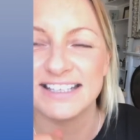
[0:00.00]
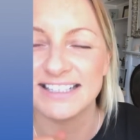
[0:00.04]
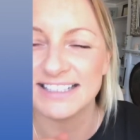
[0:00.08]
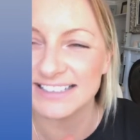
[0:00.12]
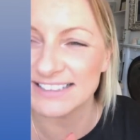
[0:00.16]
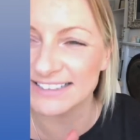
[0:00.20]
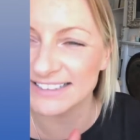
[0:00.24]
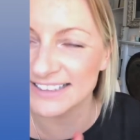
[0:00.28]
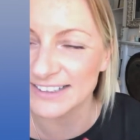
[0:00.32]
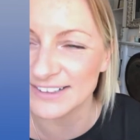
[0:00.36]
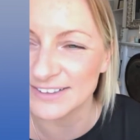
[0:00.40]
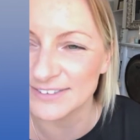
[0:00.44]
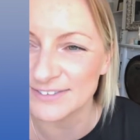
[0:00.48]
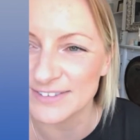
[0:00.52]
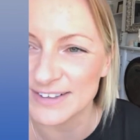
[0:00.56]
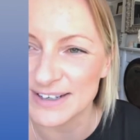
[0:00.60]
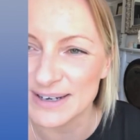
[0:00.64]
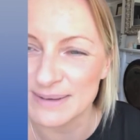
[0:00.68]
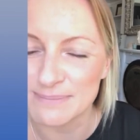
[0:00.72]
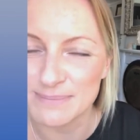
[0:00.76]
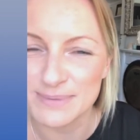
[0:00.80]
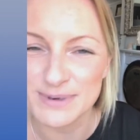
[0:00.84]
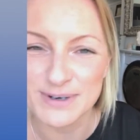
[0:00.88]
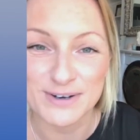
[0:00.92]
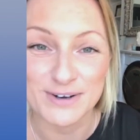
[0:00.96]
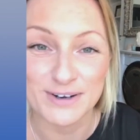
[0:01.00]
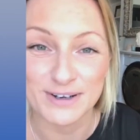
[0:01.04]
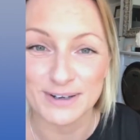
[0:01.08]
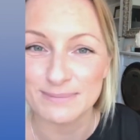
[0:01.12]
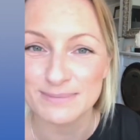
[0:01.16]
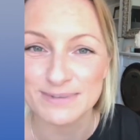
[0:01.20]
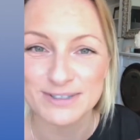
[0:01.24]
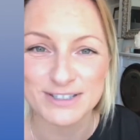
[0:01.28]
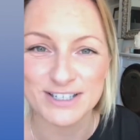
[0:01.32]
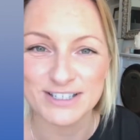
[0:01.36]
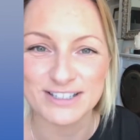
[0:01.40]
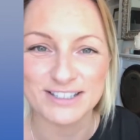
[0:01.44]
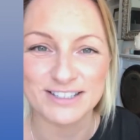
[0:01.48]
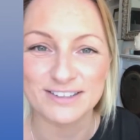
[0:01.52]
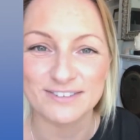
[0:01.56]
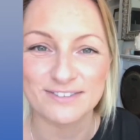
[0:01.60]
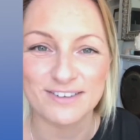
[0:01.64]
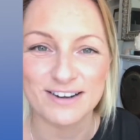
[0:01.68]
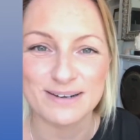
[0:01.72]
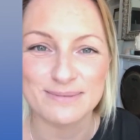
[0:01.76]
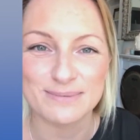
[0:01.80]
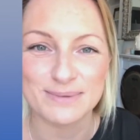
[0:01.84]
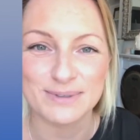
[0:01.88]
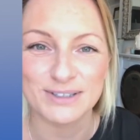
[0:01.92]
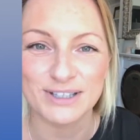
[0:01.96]
can sit and read a book. It's just
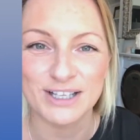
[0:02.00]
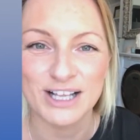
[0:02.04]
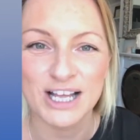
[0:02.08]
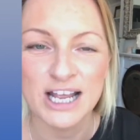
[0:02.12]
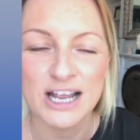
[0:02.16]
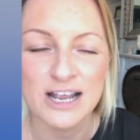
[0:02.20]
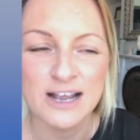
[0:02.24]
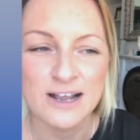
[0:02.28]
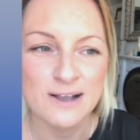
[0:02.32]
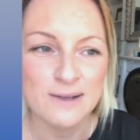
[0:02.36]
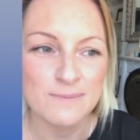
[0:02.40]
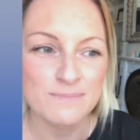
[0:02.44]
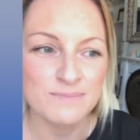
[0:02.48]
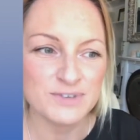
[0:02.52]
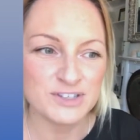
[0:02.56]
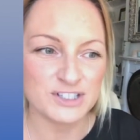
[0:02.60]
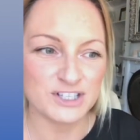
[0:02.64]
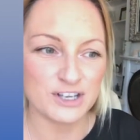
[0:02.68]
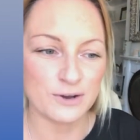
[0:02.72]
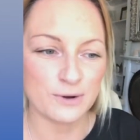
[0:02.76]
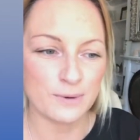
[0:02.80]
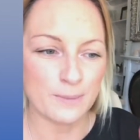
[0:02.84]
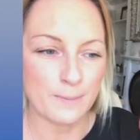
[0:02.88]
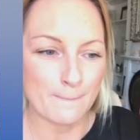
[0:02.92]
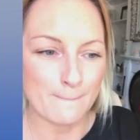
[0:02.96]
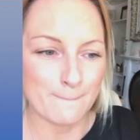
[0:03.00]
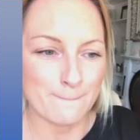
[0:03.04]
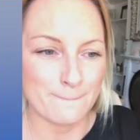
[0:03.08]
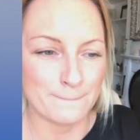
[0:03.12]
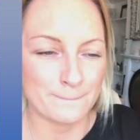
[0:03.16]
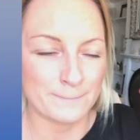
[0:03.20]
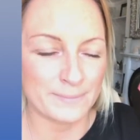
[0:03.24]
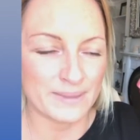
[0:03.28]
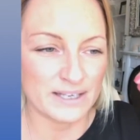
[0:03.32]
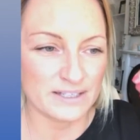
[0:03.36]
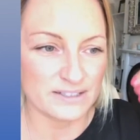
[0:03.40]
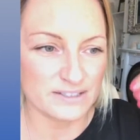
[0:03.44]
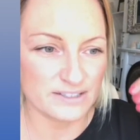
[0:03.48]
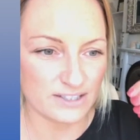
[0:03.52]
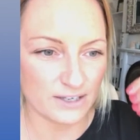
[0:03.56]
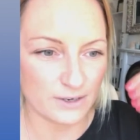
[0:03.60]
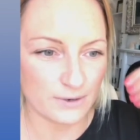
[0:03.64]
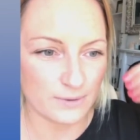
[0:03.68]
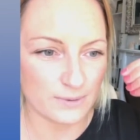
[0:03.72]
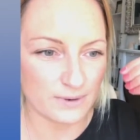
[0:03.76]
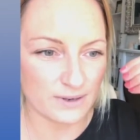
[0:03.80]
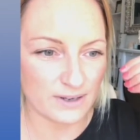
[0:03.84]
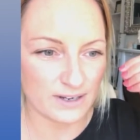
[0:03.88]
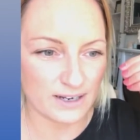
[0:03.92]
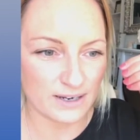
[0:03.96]
incredible. So
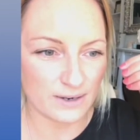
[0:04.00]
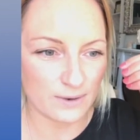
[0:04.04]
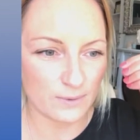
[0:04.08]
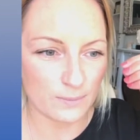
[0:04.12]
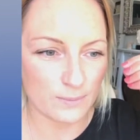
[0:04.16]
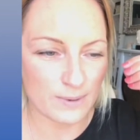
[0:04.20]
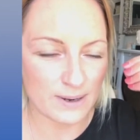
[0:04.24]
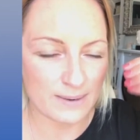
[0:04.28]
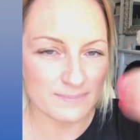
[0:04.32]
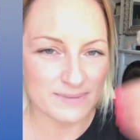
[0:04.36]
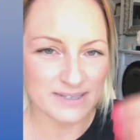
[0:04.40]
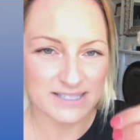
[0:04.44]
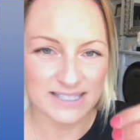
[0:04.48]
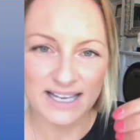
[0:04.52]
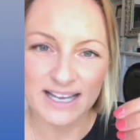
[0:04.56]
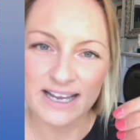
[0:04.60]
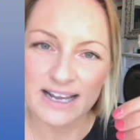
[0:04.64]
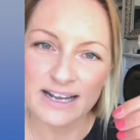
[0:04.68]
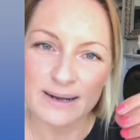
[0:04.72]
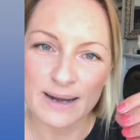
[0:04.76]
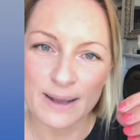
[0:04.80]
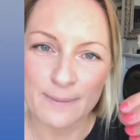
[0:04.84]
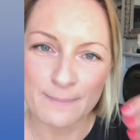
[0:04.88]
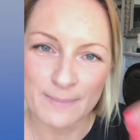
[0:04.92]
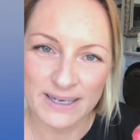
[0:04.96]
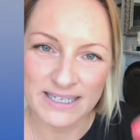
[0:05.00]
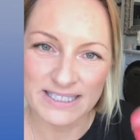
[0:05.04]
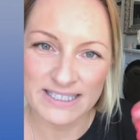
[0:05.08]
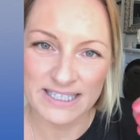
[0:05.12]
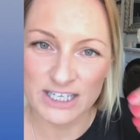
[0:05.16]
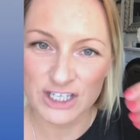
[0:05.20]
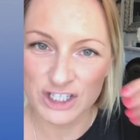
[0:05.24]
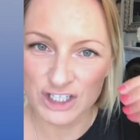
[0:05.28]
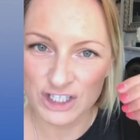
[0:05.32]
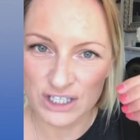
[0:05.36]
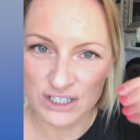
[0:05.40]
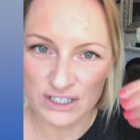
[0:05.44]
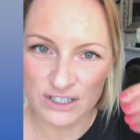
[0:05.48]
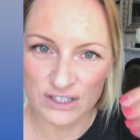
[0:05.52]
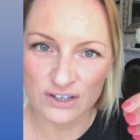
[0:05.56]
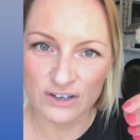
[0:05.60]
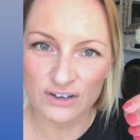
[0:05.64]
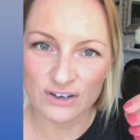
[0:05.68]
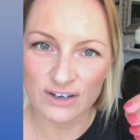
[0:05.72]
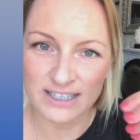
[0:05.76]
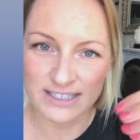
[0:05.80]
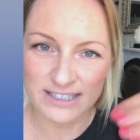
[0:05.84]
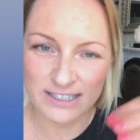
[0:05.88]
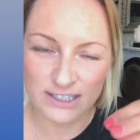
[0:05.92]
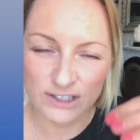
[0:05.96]
what I'm saying, like, meditation is
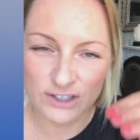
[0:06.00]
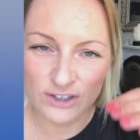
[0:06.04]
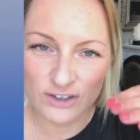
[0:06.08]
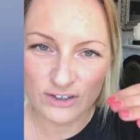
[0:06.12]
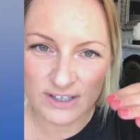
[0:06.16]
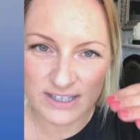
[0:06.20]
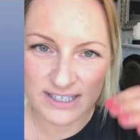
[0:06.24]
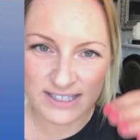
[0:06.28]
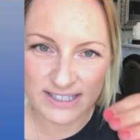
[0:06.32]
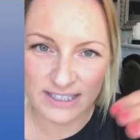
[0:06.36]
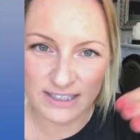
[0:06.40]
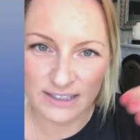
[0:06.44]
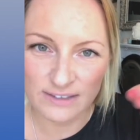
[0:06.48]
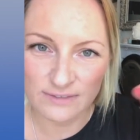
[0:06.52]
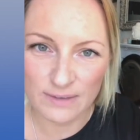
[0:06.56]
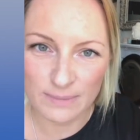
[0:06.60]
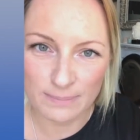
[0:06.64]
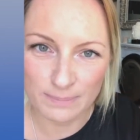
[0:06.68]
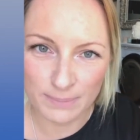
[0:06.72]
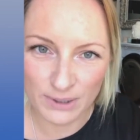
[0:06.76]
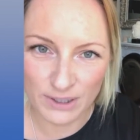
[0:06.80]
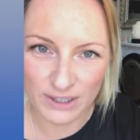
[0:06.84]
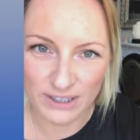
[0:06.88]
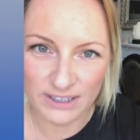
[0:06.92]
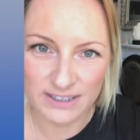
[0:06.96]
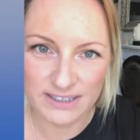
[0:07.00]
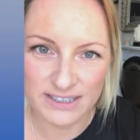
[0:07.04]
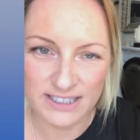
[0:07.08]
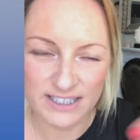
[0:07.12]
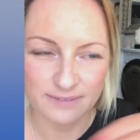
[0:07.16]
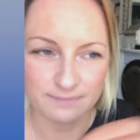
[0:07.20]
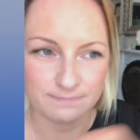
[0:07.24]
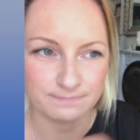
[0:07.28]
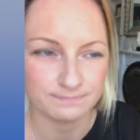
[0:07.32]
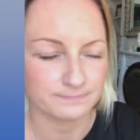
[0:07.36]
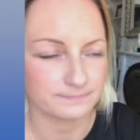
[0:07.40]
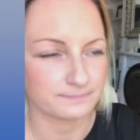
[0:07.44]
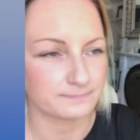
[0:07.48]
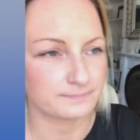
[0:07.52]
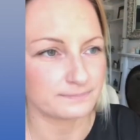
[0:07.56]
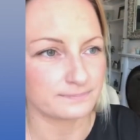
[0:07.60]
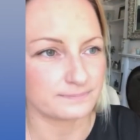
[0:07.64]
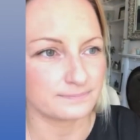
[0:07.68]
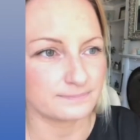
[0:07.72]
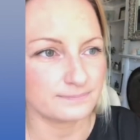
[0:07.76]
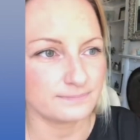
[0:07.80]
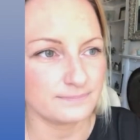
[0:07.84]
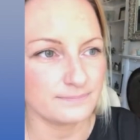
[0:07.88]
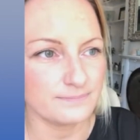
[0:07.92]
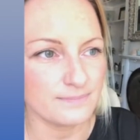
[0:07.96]
not, it's not a silver bullet.
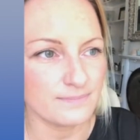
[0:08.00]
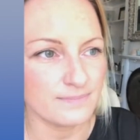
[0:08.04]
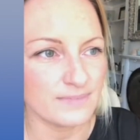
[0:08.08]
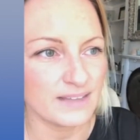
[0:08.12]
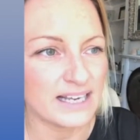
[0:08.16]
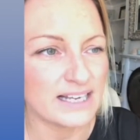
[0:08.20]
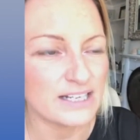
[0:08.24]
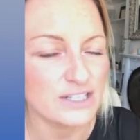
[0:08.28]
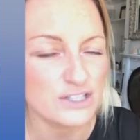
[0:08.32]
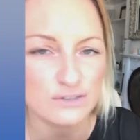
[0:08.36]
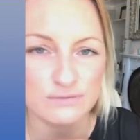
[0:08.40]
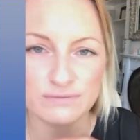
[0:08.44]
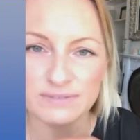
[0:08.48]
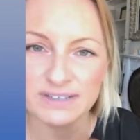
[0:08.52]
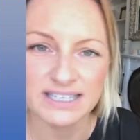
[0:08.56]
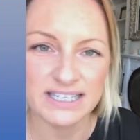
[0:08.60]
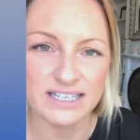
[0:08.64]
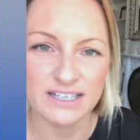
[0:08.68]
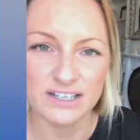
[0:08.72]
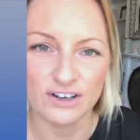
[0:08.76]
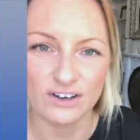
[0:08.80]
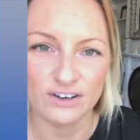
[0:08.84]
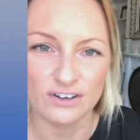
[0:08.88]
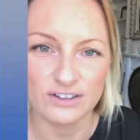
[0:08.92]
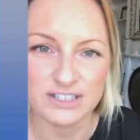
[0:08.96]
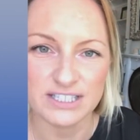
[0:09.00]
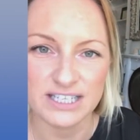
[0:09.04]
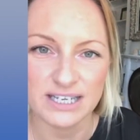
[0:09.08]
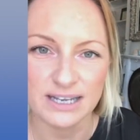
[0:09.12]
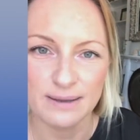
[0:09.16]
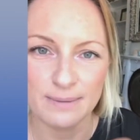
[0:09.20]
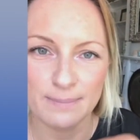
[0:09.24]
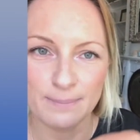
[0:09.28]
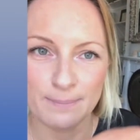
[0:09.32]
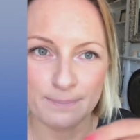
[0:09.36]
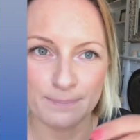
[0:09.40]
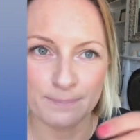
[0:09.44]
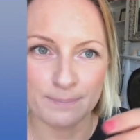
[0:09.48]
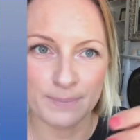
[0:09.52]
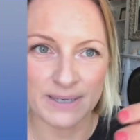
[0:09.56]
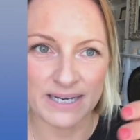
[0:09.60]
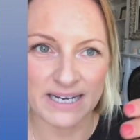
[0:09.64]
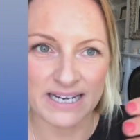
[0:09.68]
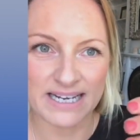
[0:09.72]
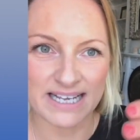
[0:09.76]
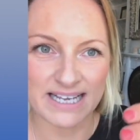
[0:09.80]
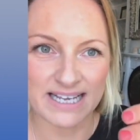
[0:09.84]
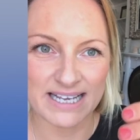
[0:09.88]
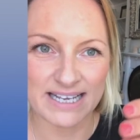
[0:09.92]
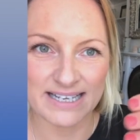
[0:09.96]
It's really not, but
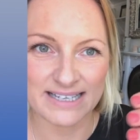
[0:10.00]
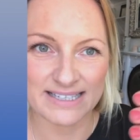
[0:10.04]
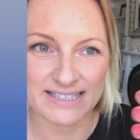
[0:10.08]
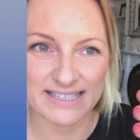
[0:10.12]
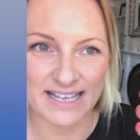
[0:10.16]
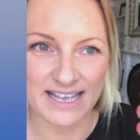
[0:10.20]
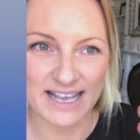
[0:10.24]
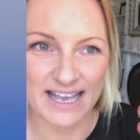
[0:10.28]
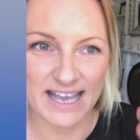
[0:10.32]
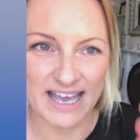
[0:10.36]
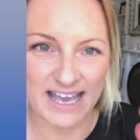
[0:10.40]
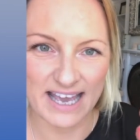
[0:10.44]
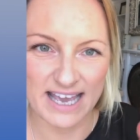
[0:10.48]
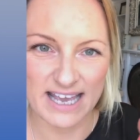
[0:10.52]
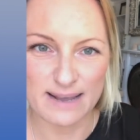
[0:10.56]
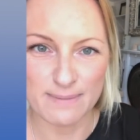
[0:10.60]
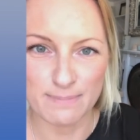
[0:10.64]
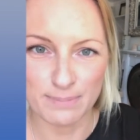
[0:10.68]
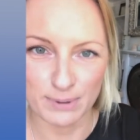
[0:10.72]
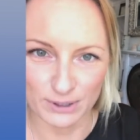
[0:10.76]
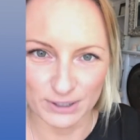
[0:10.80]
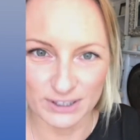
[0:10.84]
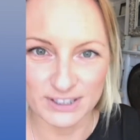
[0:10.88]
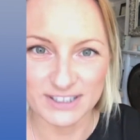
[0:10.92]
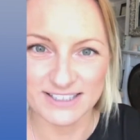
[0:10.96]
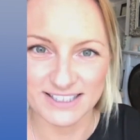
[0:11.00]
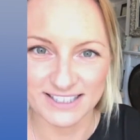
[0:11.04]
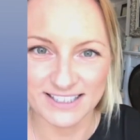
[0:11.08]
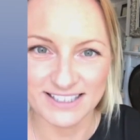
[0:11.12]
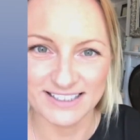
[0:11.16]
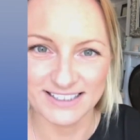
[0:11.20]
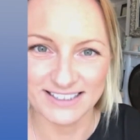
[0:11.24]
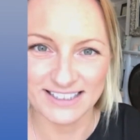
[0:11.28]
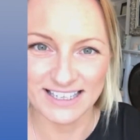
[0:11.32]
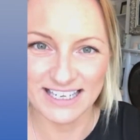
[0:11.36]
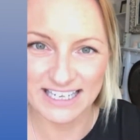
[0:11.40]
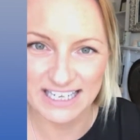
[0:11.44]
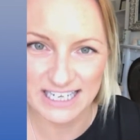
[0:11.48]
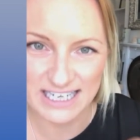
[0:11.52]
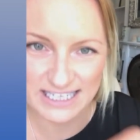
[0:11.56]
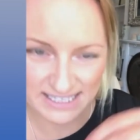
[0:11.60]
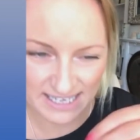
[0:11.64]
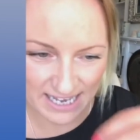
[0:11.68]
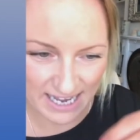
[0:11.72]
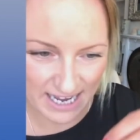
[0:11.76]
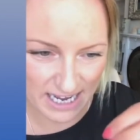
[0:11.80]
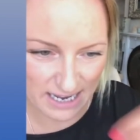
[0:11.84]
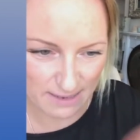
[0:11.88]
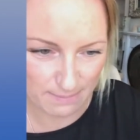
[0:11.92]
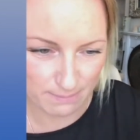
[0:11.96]
it is a bullet. It is
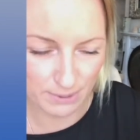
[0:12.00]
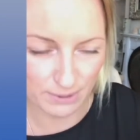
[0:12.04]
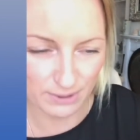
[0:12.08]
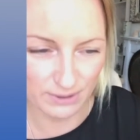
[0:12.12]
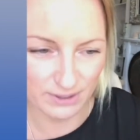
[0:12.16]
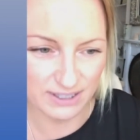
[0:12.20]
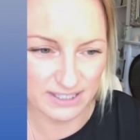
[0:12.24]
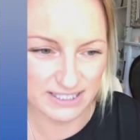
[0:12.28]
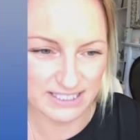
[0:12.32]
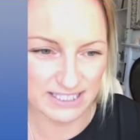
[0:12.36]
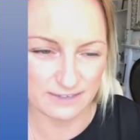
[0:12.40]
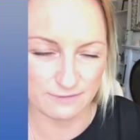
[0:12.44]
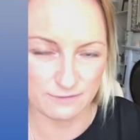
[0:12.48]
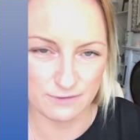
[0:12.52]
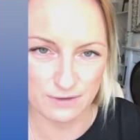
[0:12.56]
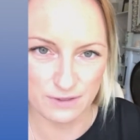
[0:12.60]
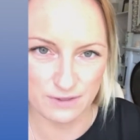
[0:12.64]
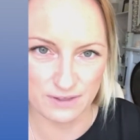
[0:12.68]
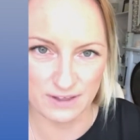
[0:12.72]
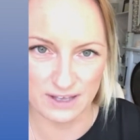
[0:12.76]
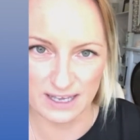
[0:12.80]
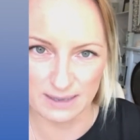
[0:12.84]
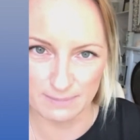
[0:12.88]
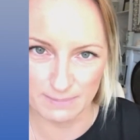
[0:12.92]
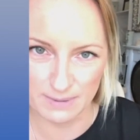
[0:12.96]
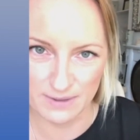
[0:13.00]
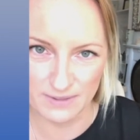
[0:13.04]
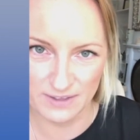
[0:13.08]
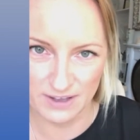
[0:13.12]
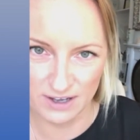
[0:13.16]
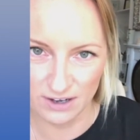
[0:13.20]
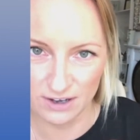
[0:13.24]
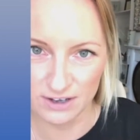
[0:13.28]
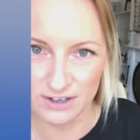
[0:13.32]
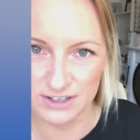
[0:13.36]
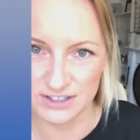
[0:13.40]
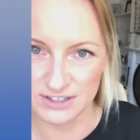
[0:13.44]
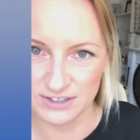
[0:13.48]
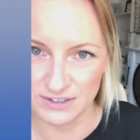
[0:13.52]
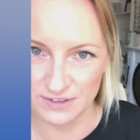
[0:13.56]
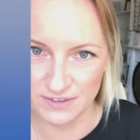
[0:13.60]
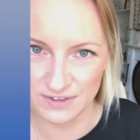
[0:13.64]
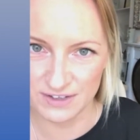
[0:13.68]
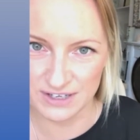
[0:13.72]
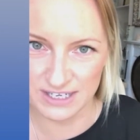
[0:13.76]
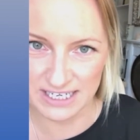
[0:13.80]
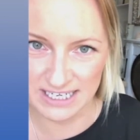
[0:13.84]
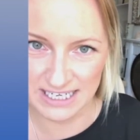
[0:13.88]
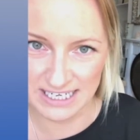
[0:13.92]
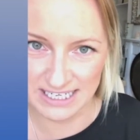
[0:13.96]
a bullet if you think about the arsenal
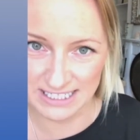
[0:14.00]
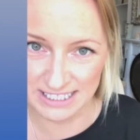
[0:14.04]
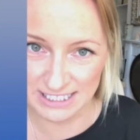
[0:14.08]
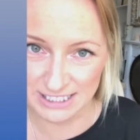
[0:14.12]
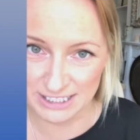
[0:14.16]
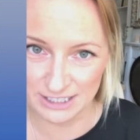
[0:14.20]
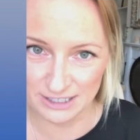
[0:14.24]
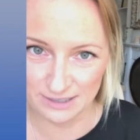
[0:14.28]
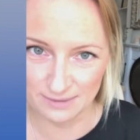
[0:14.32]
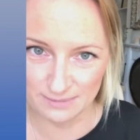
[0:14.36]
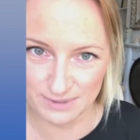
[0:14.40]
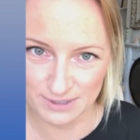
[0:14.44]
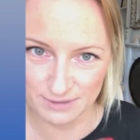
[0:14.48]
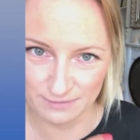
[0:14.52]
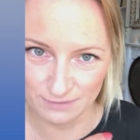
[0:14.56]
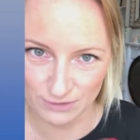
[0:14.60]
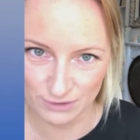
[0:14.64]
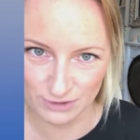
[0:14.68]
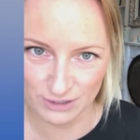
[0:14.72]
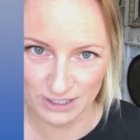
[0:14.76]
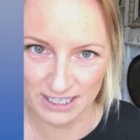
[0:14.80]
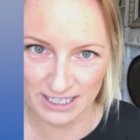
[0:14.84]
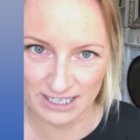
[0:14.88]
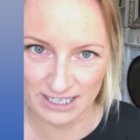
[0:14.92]
that you need in terms of looking